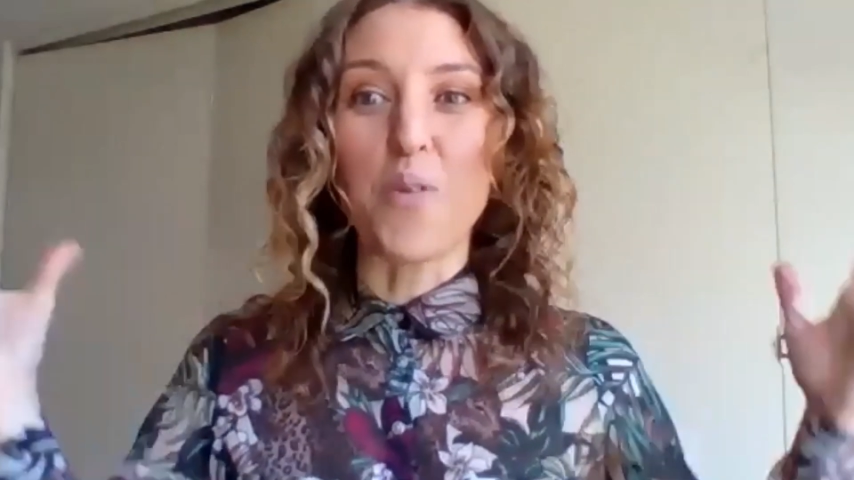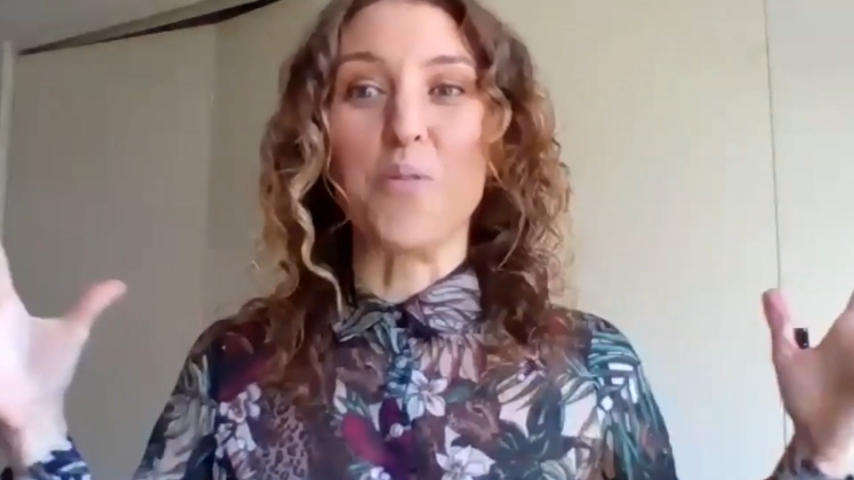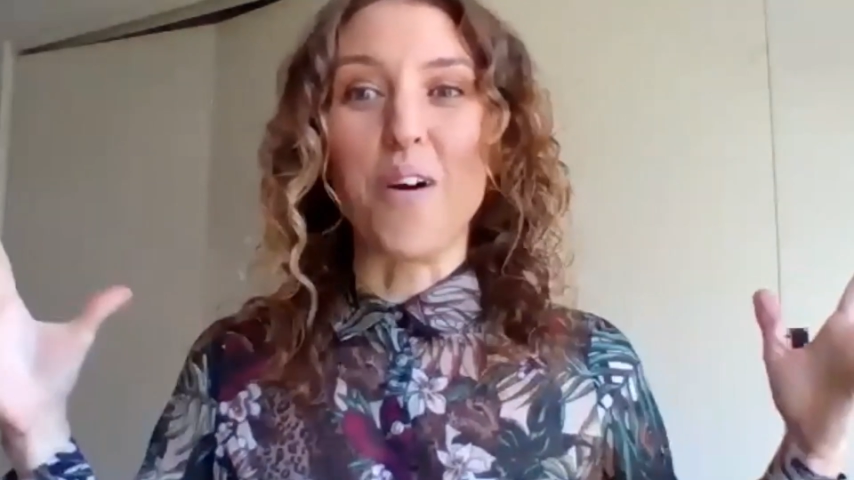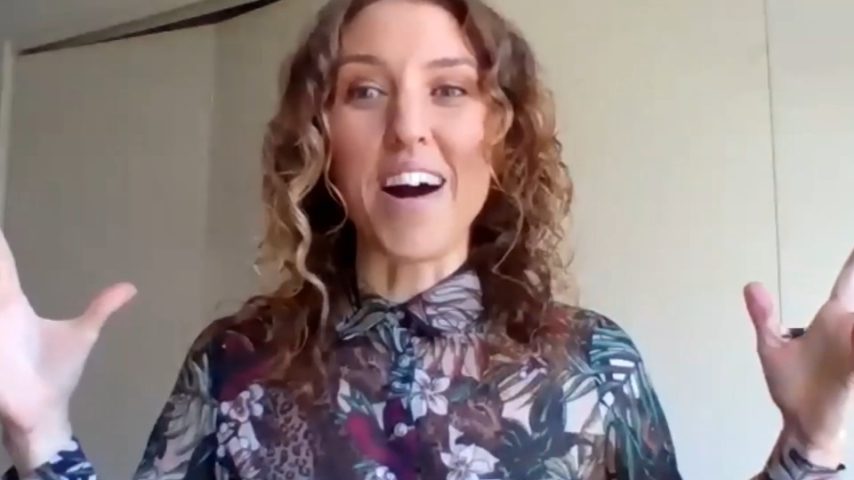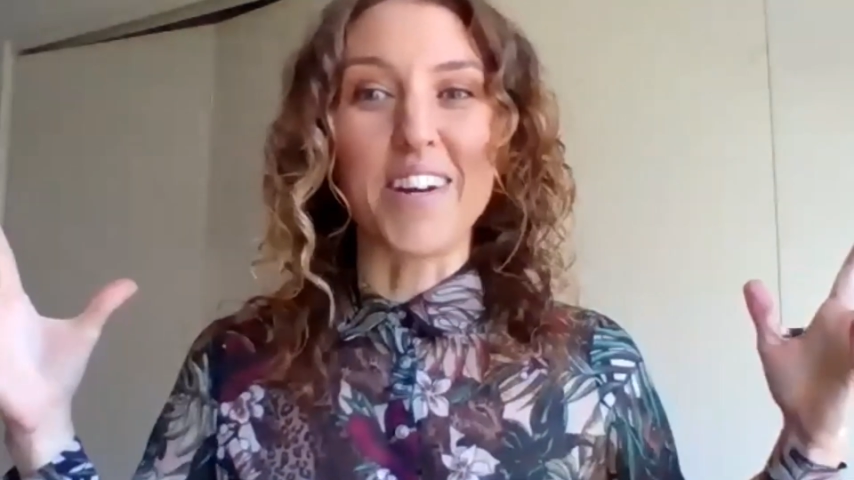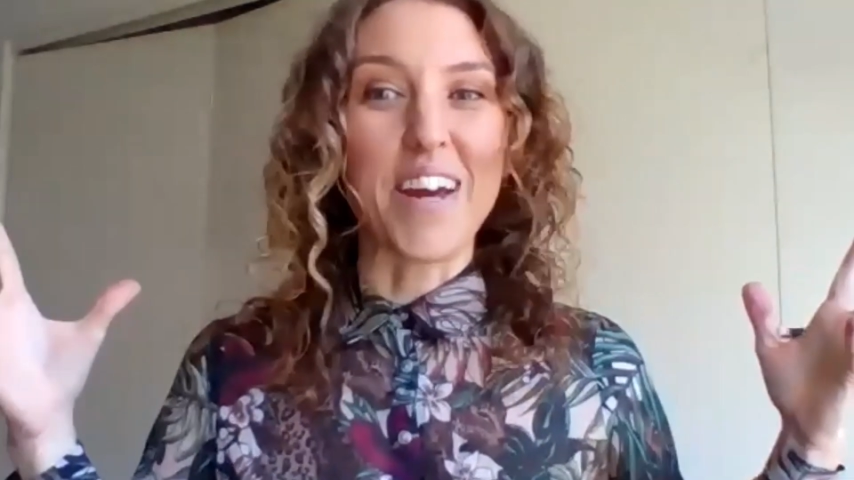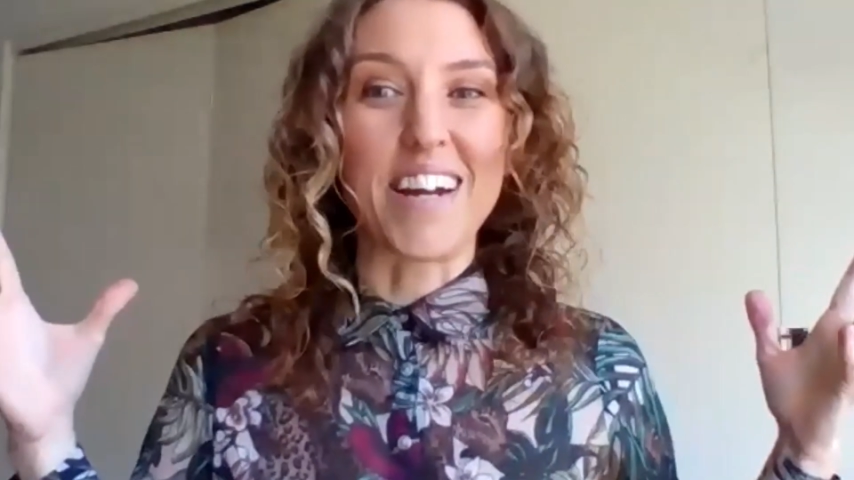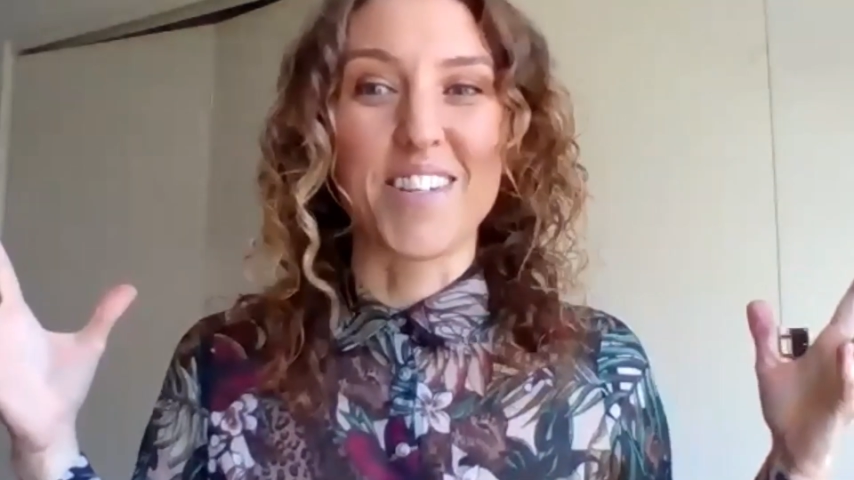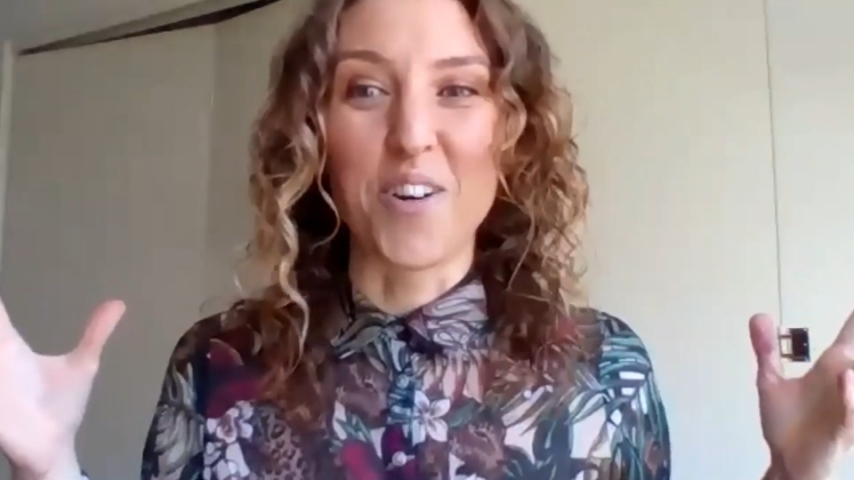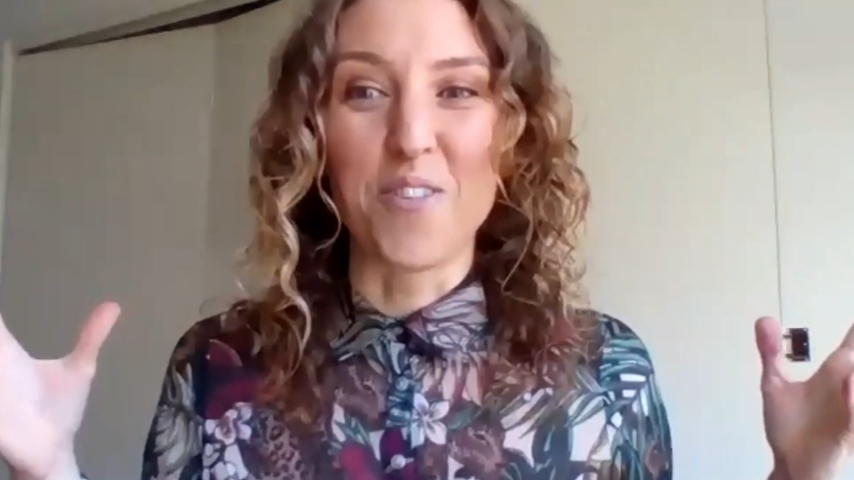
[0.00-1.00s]
oh, I know how
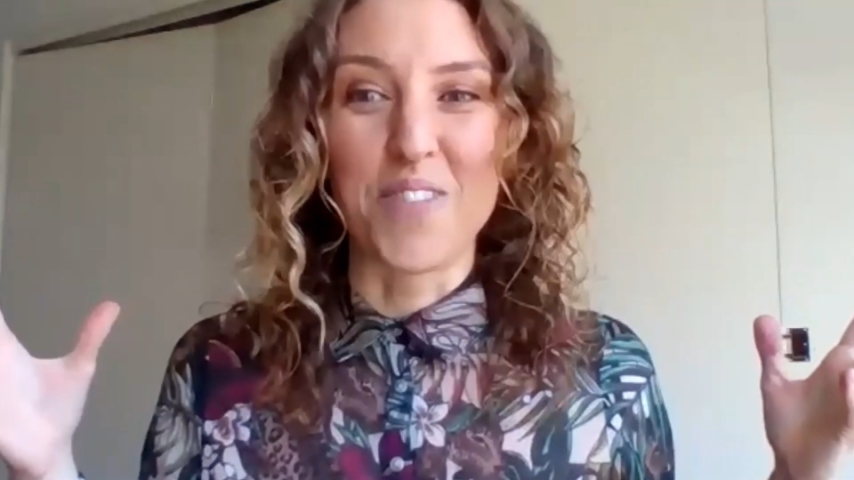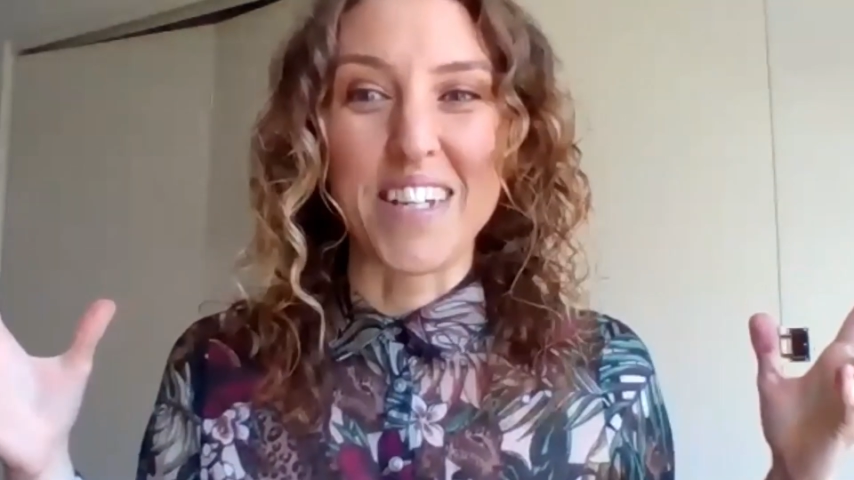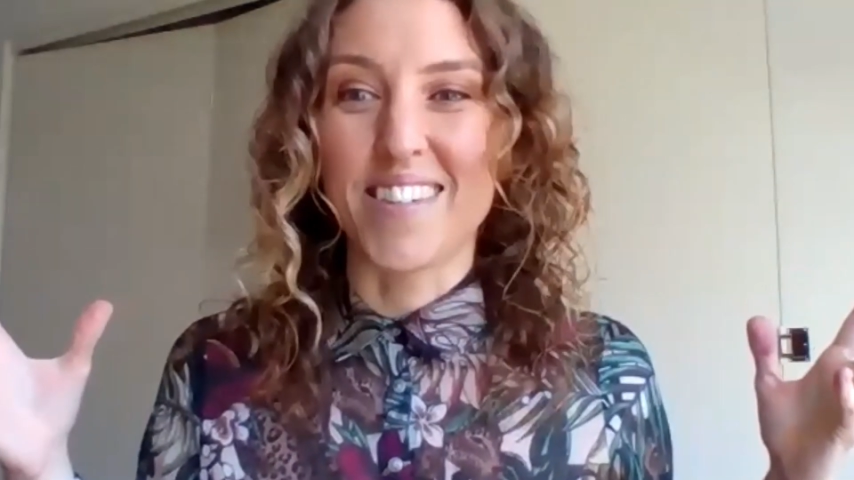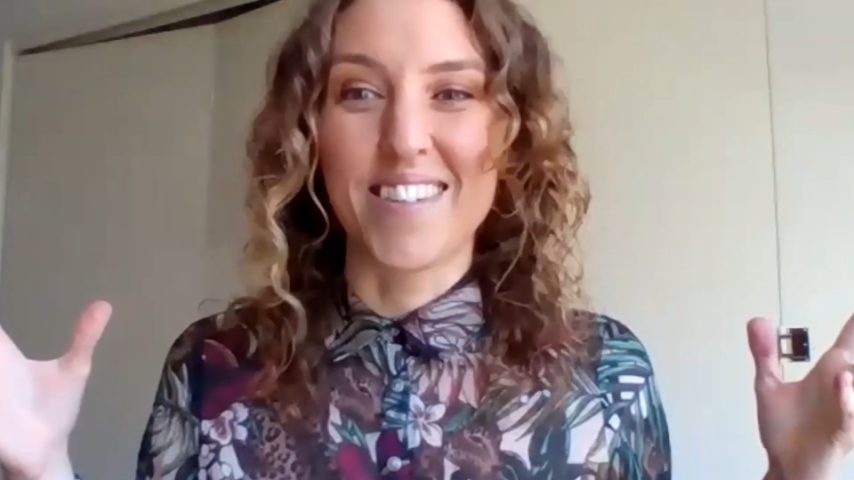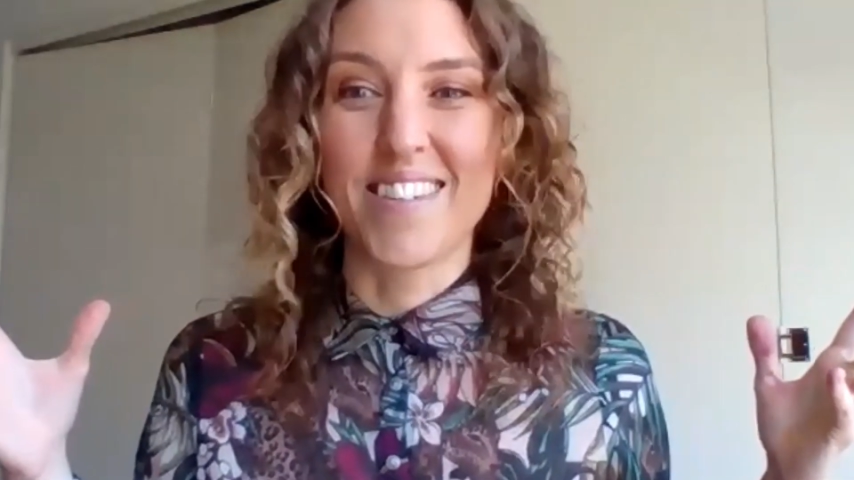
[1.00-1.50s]
to solve this.